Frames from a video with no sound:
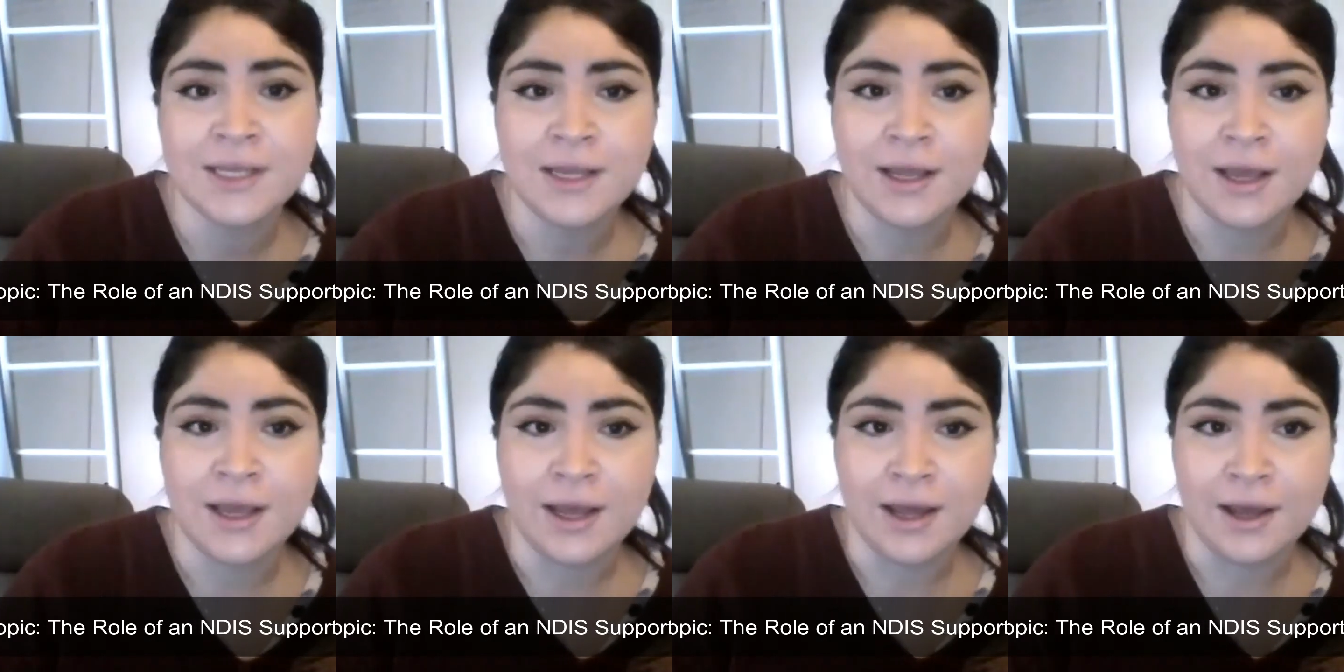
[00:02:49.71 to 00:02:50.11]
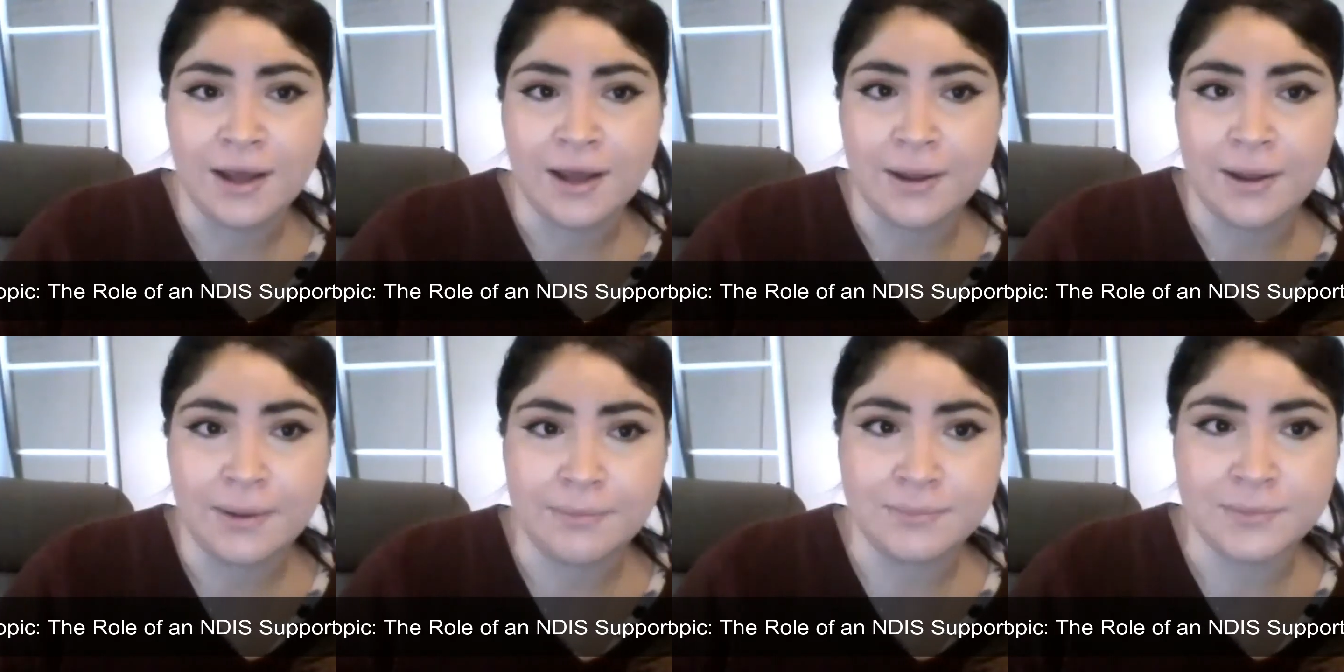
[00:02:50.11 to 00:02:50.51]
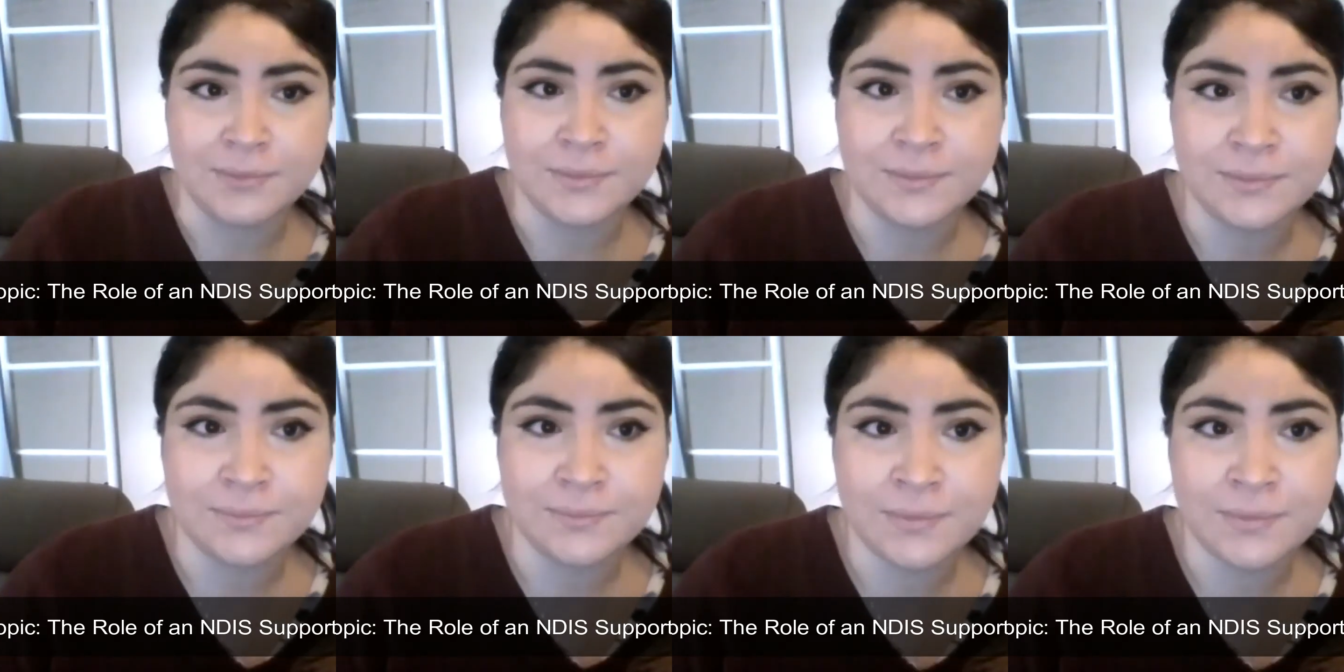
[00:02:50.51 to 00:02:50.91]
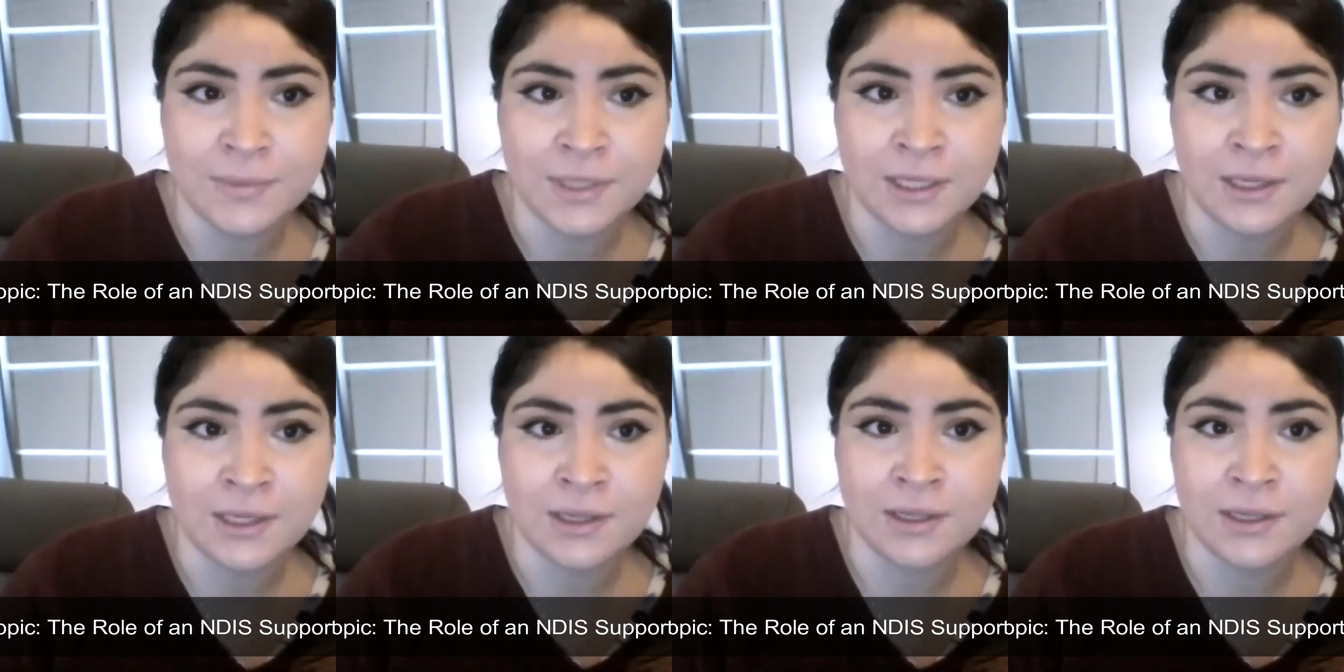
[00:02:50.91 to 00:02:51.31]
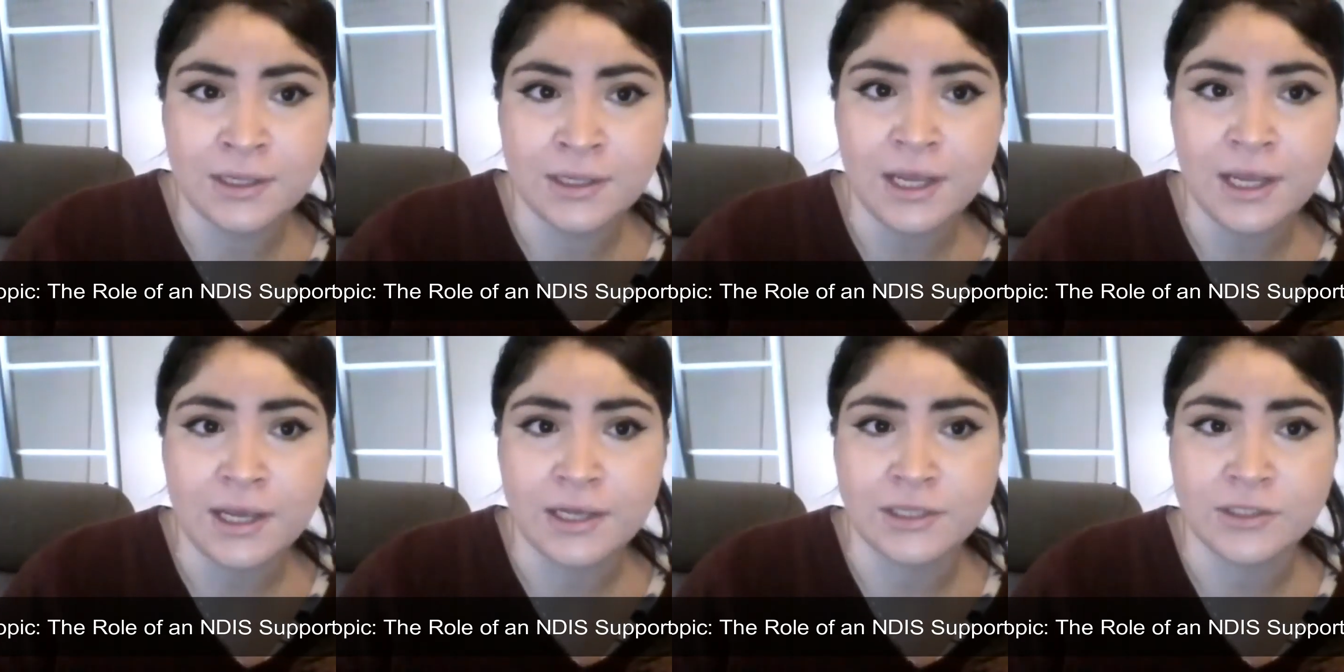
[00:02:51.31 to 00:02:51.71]

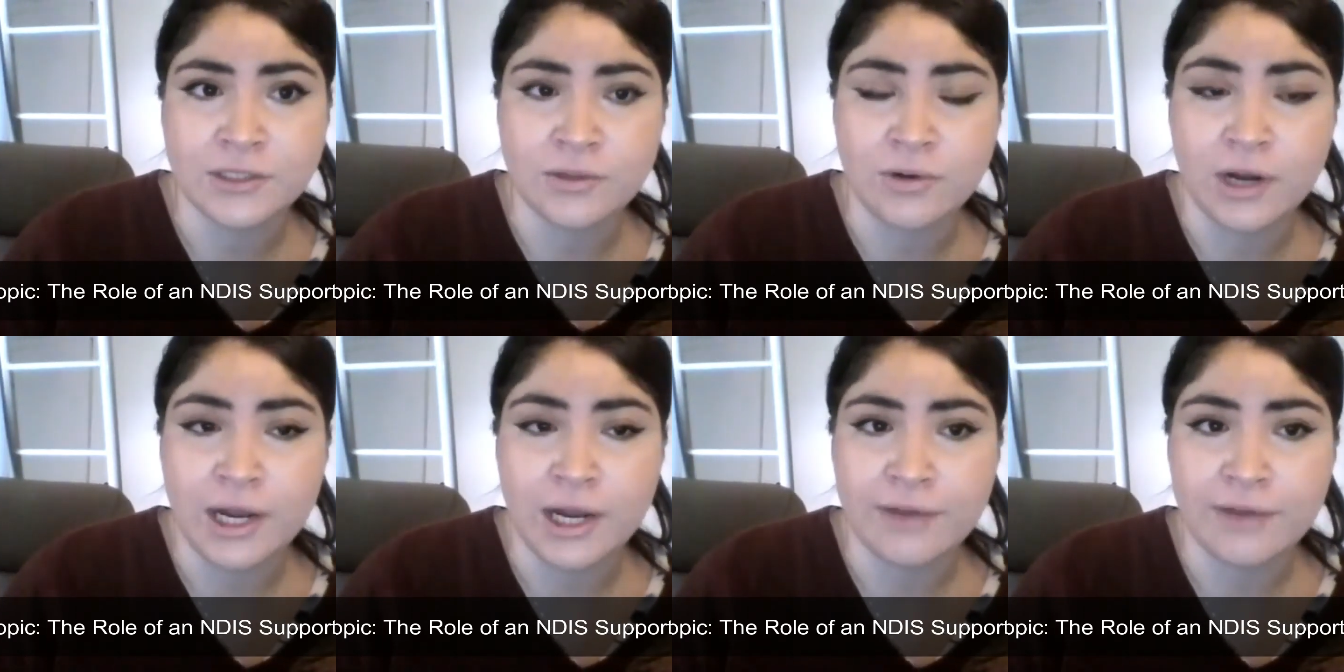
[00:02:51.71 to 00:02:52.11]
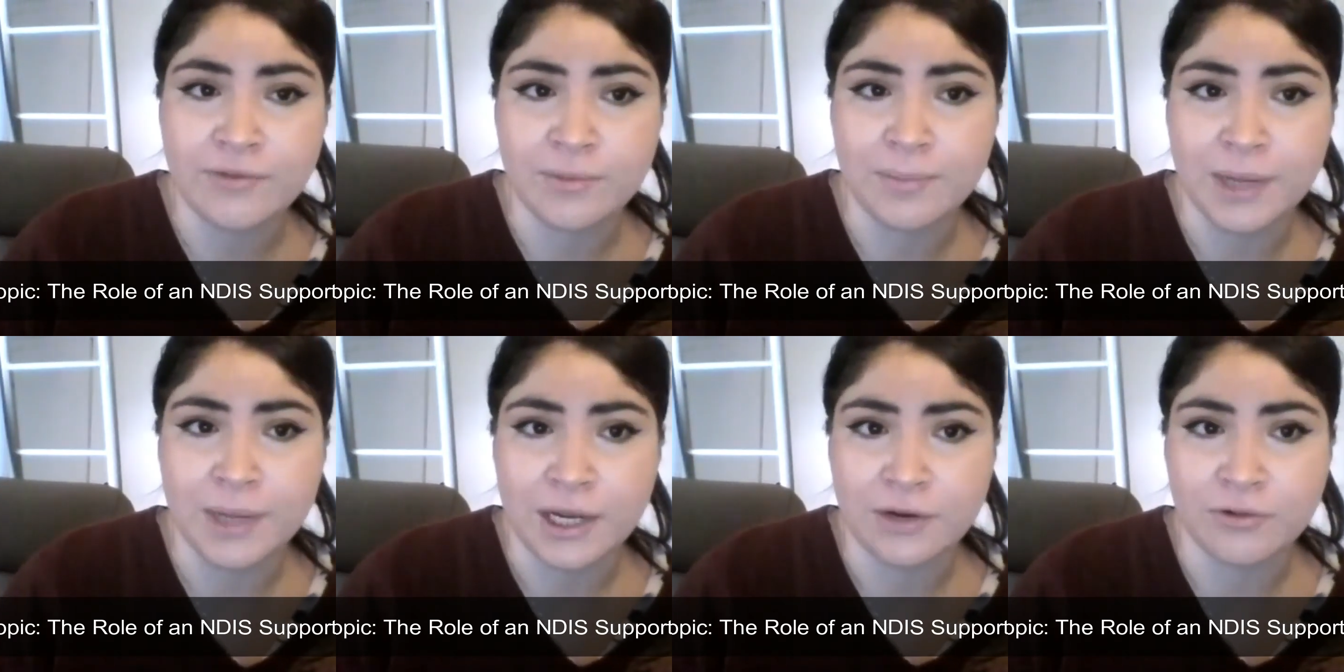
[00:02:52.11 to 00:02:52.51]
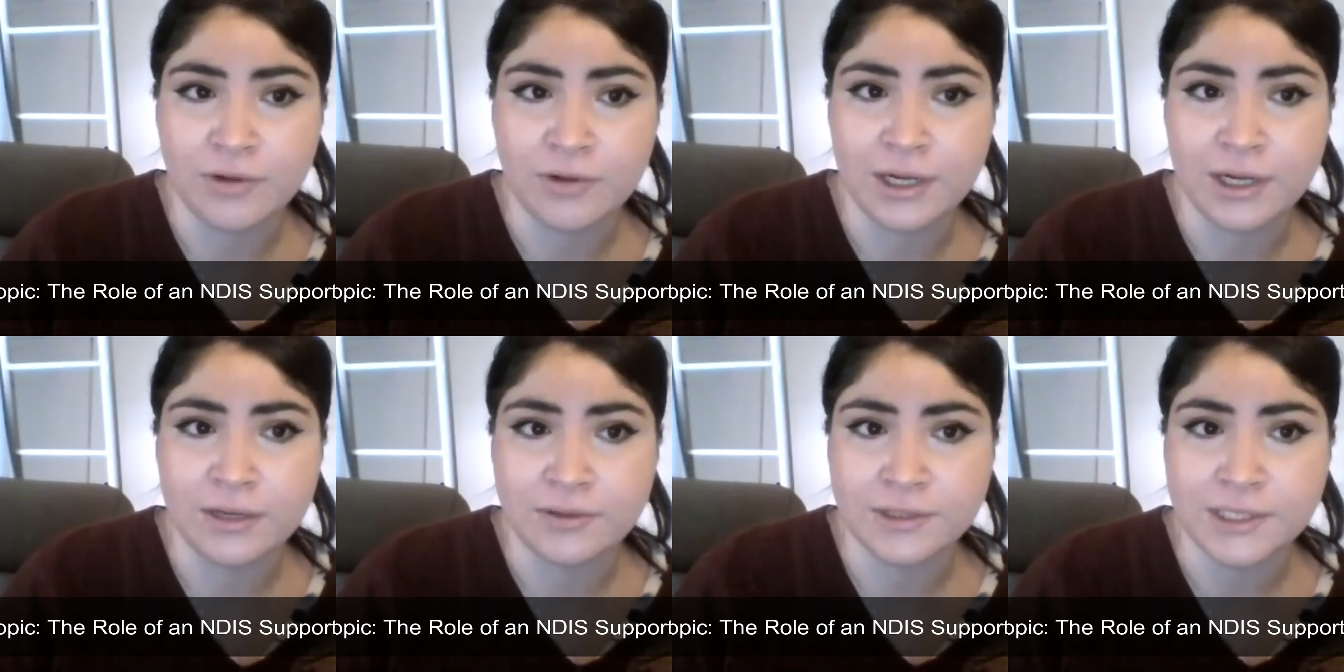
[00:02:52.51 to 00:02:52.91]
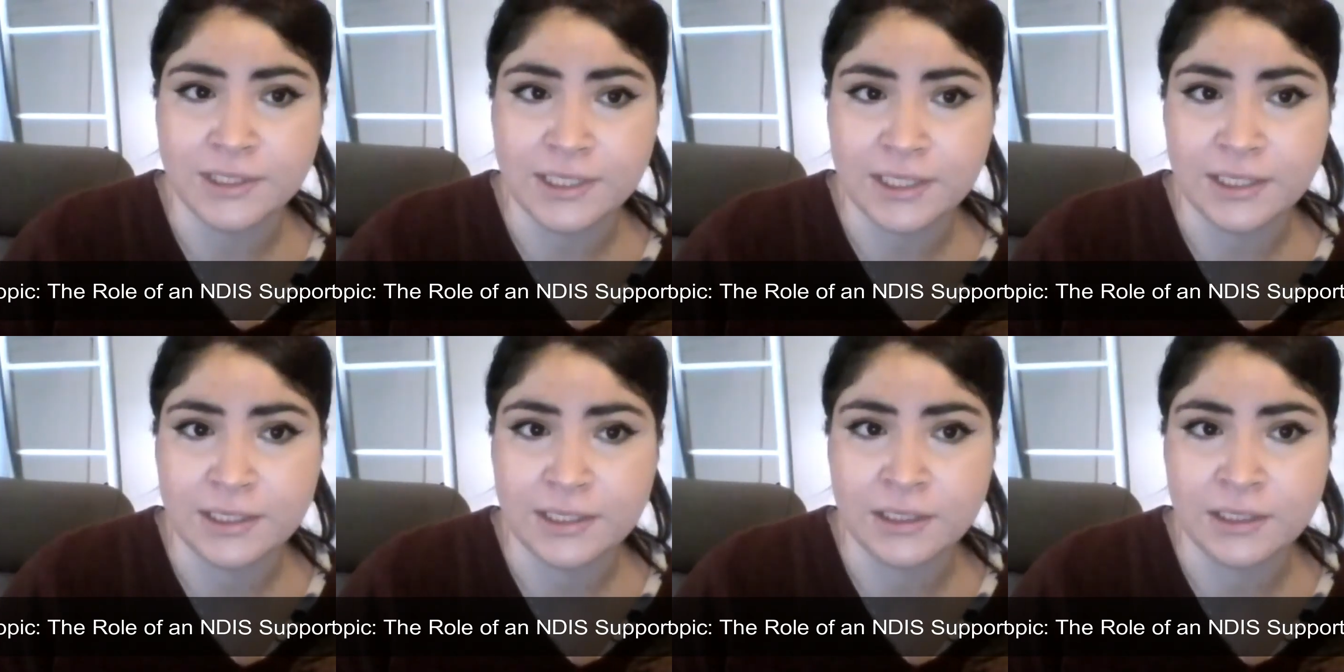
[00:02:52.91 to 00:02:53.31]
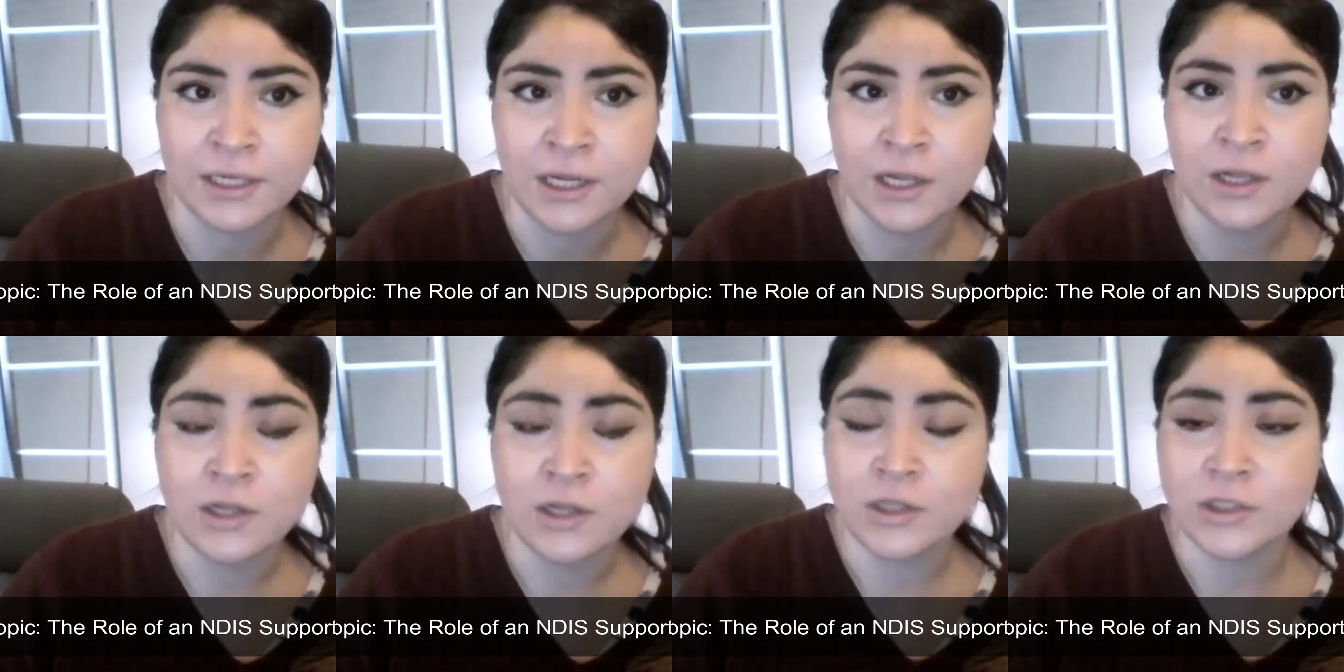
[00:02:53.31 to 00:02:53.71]
So I have a background in
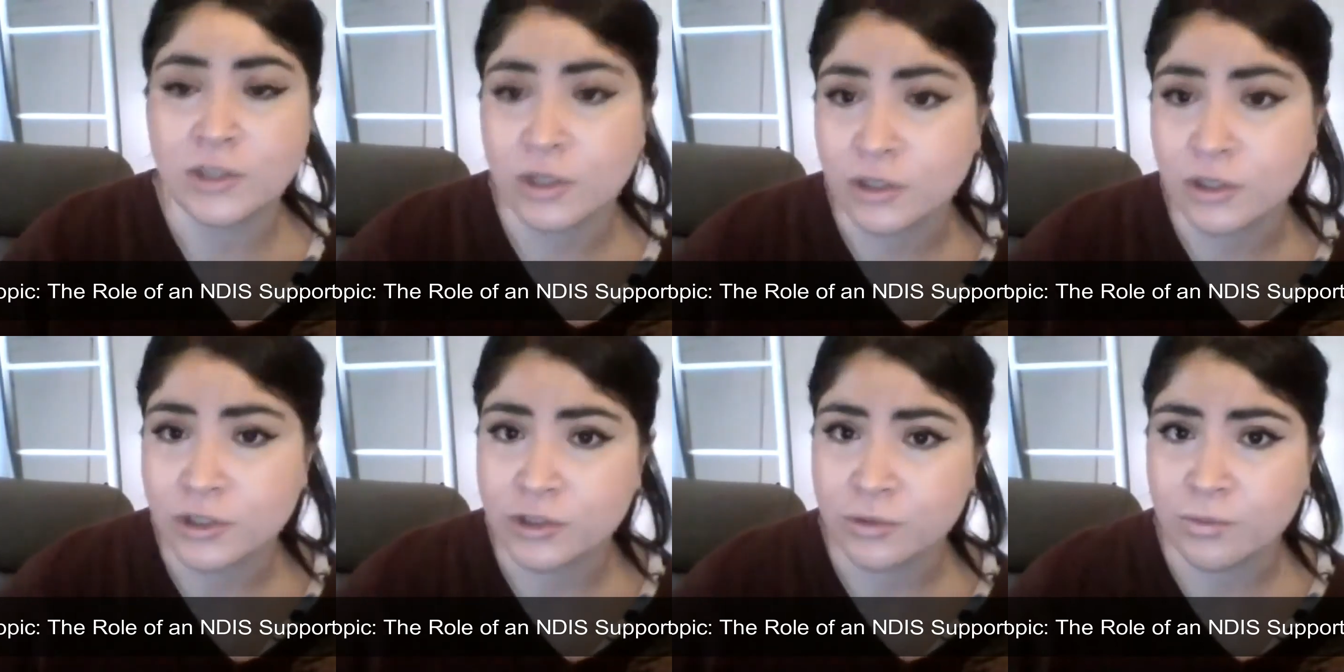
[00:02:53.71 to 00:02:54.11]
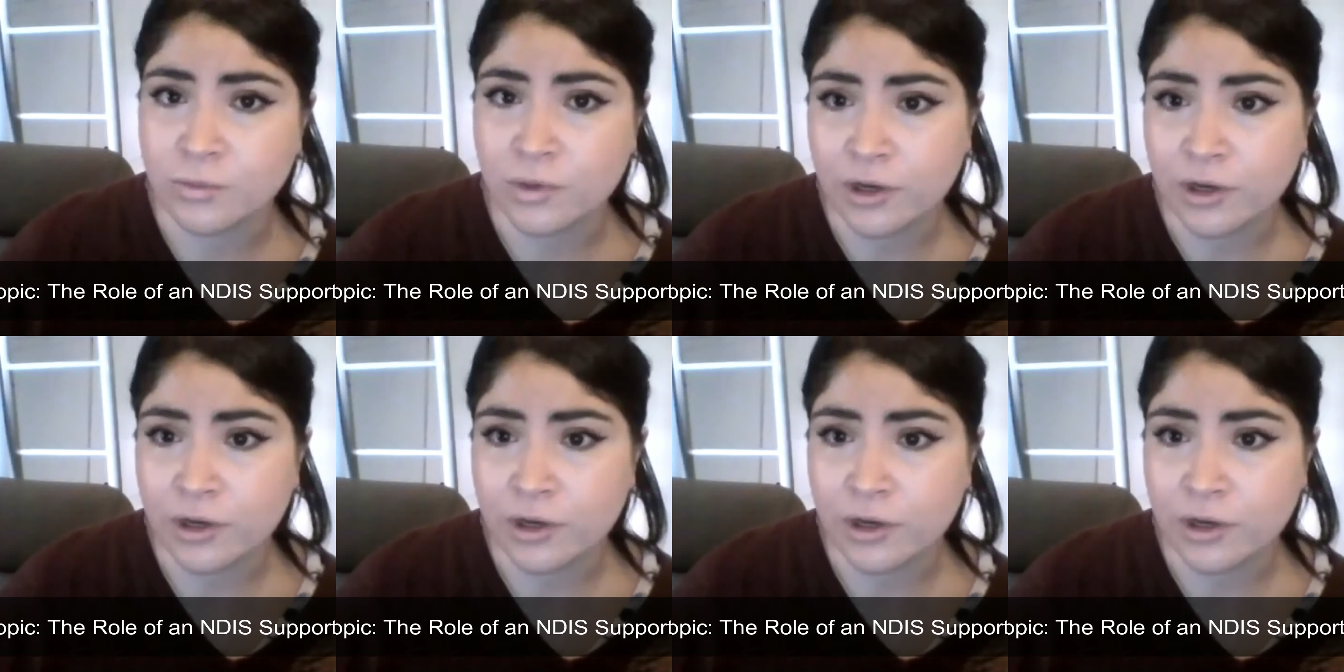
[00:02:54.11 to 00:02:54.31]
social work,